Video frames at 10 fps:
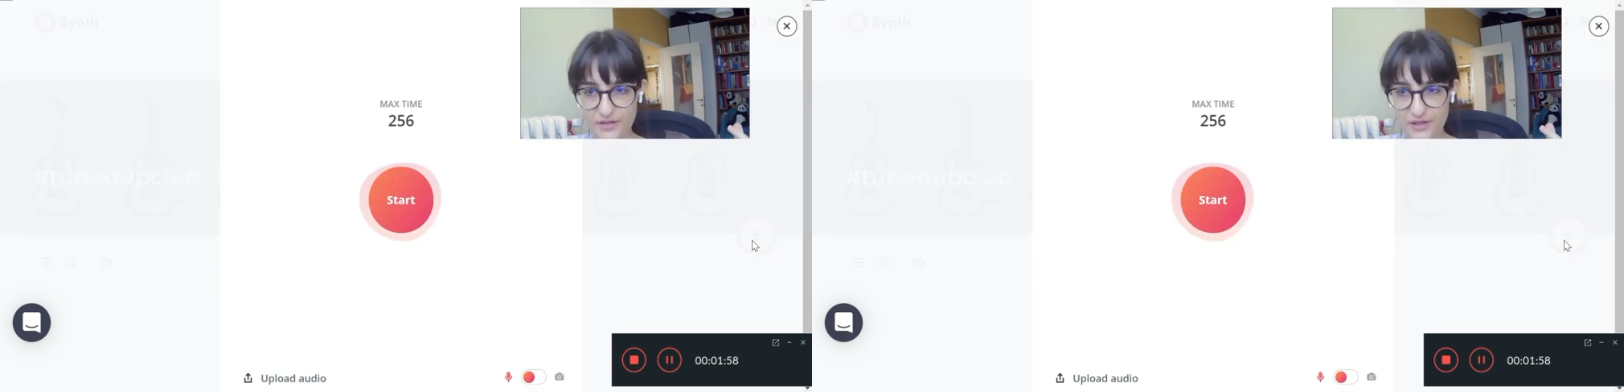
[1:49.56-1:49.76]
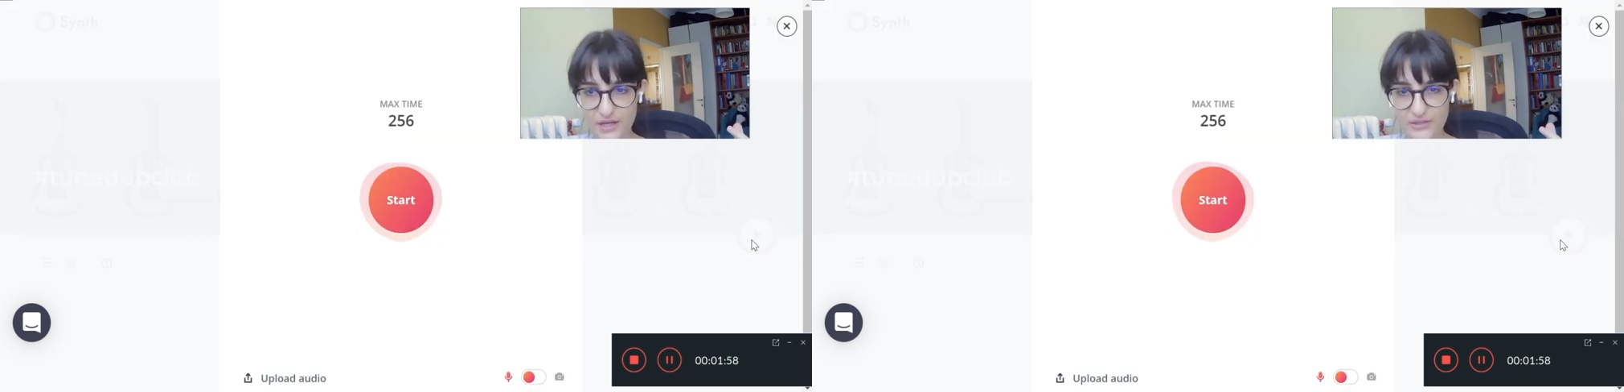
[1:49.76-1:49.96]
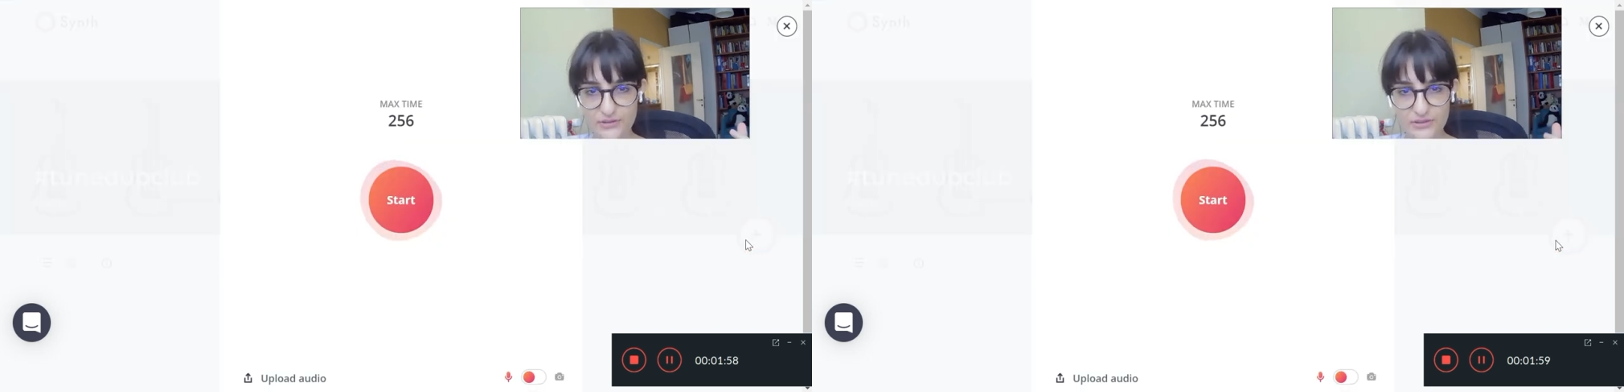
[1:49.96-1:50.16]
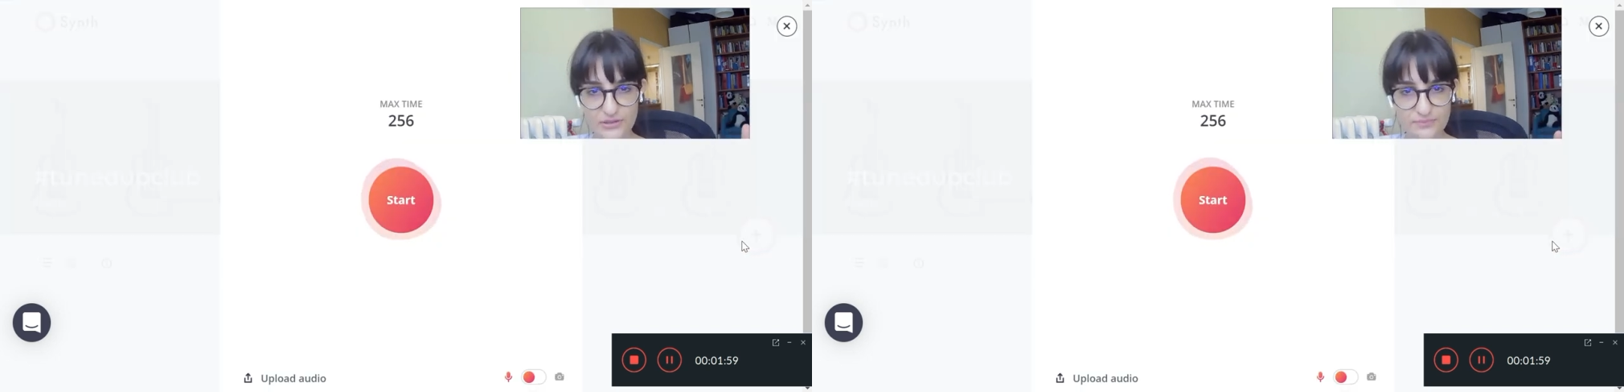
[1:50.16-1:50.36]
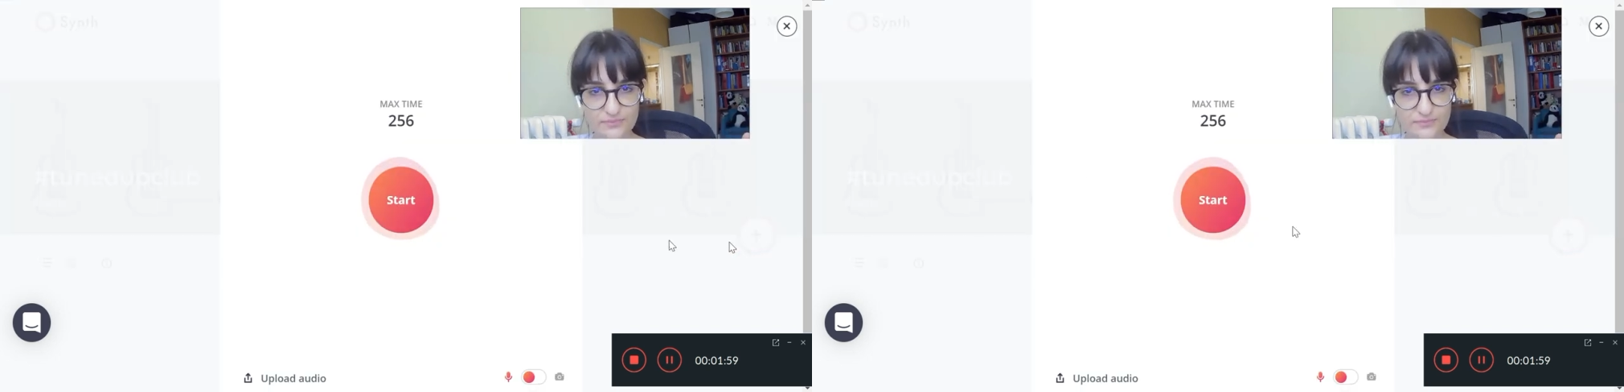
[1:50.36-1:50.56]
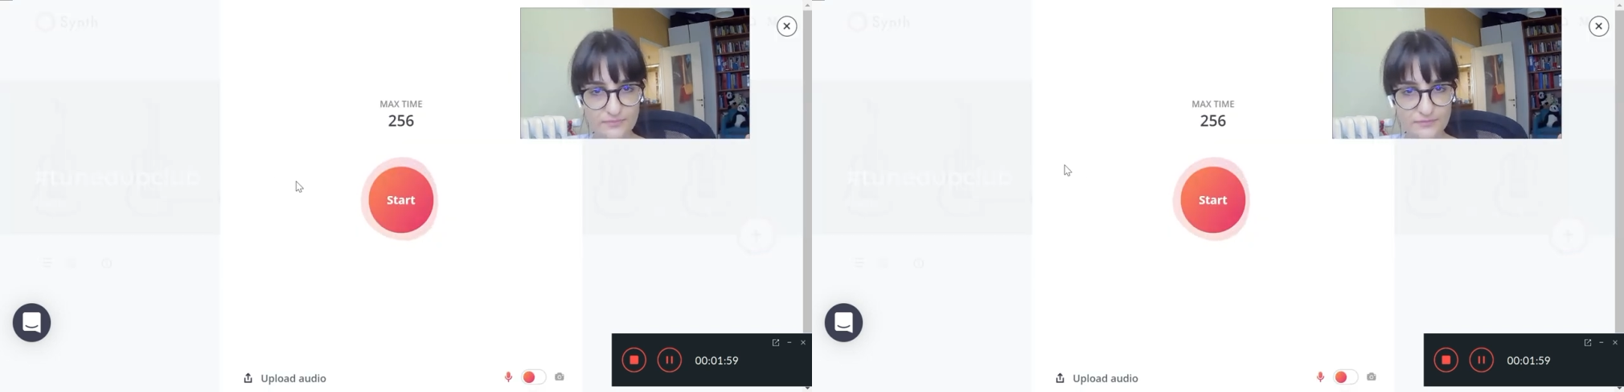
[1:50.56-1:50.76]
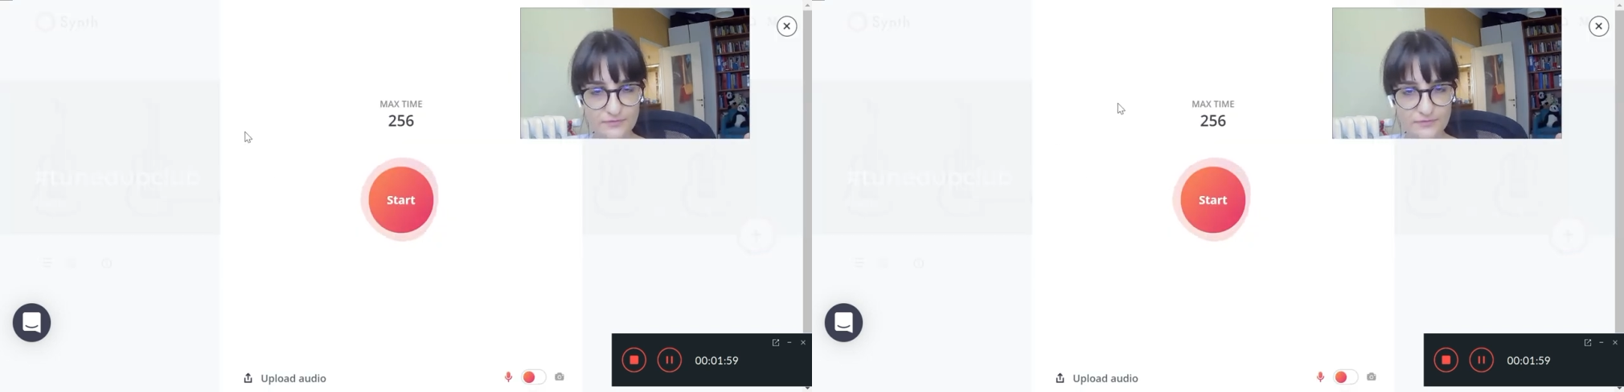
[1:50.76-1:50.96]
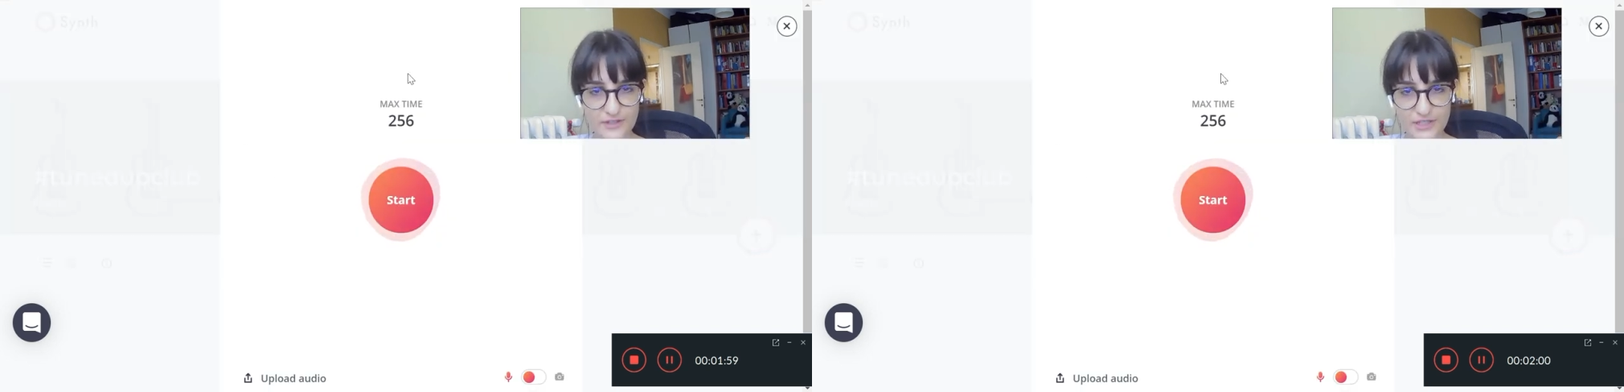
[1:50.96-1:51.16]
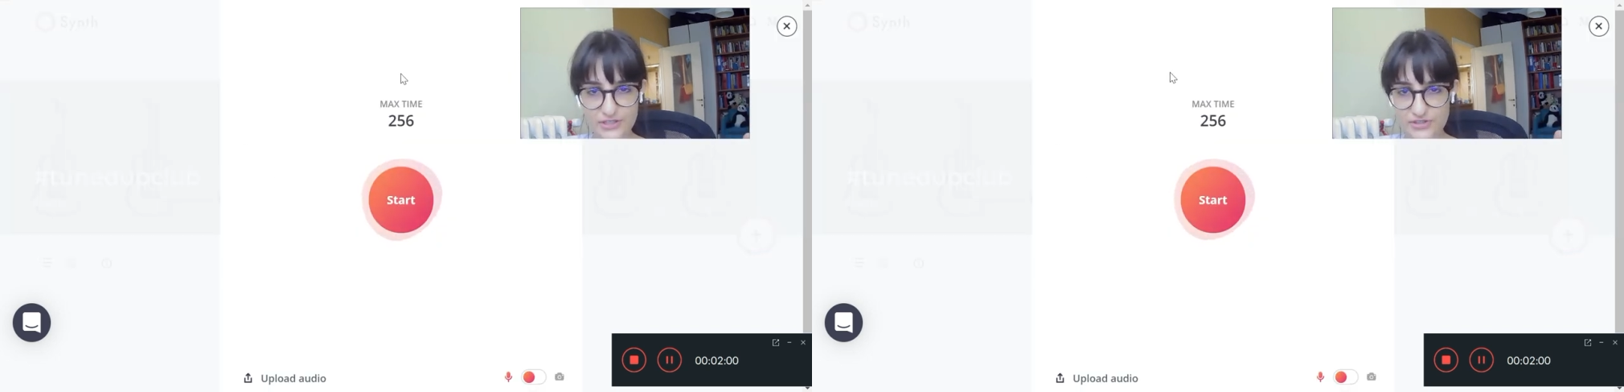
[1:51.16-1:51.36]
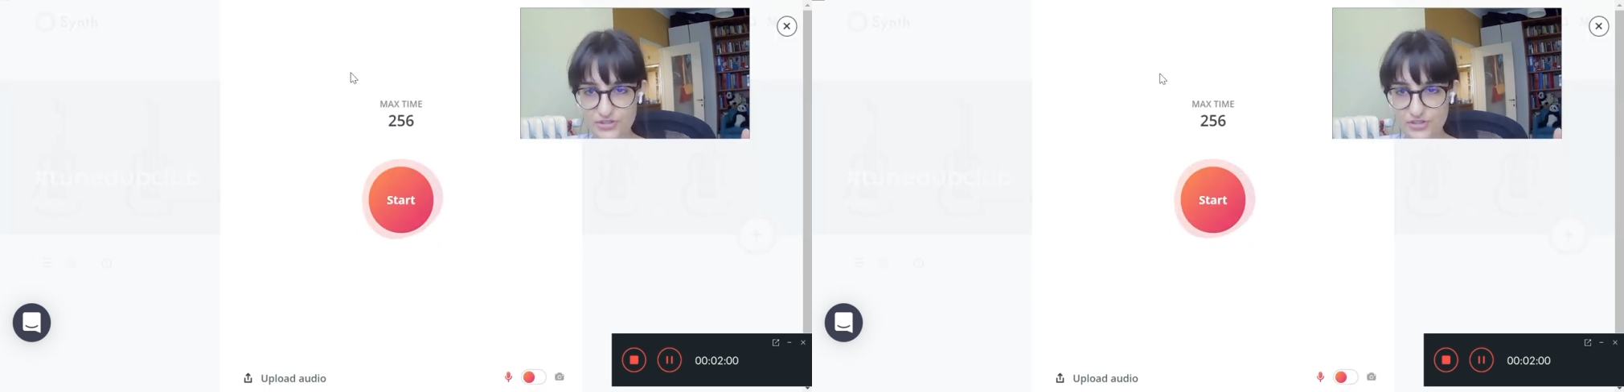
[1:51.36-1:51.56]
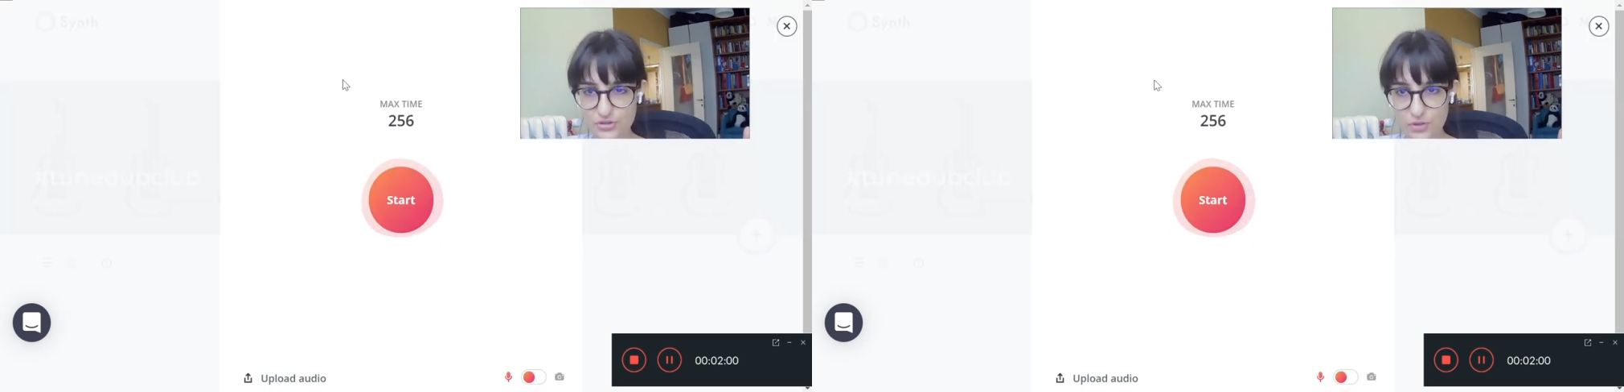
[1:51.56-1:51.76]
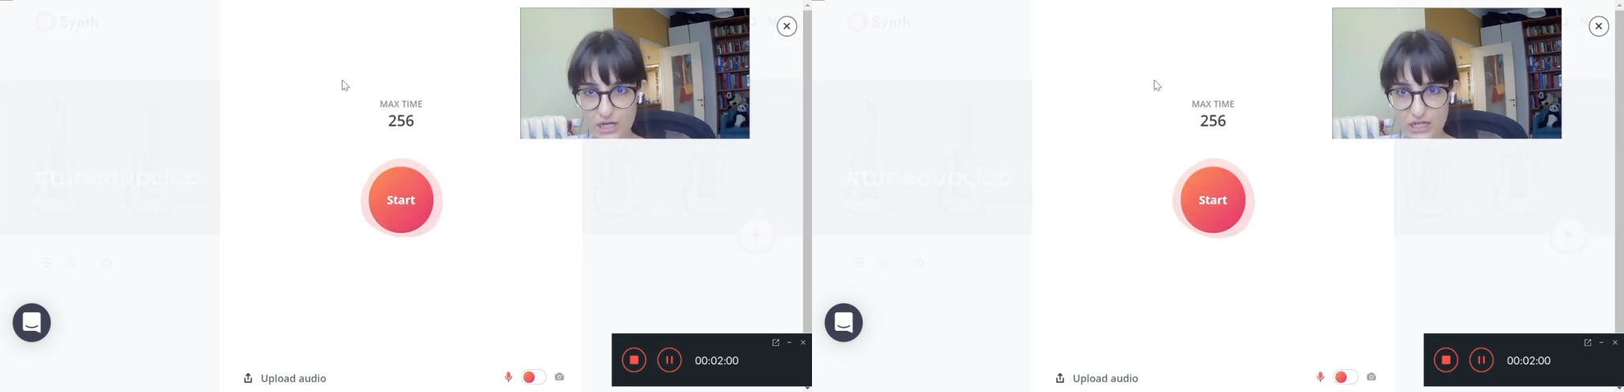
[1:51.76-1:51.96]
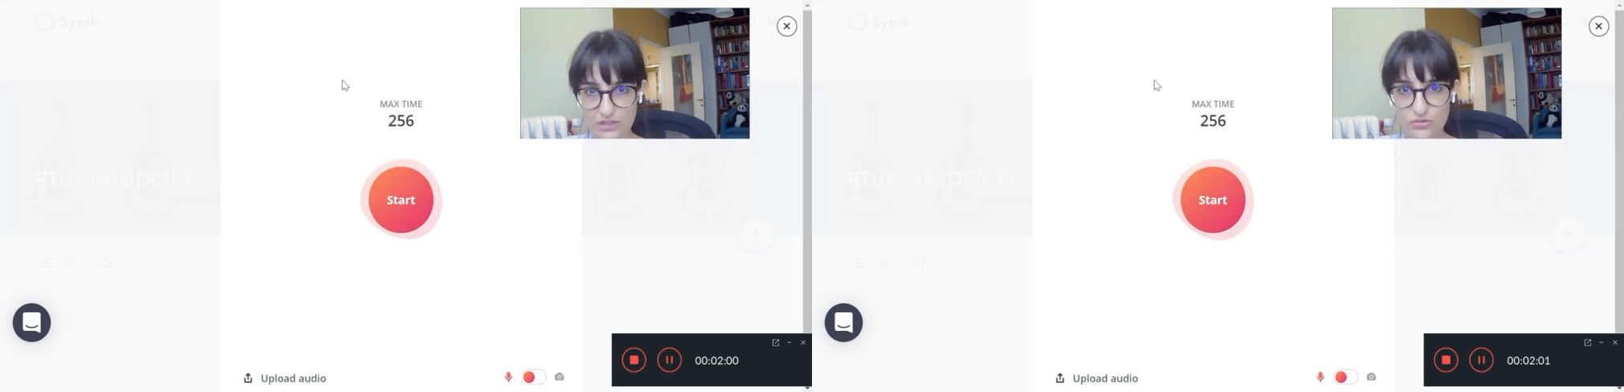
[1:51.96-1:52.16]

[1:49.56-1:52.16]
are the things you add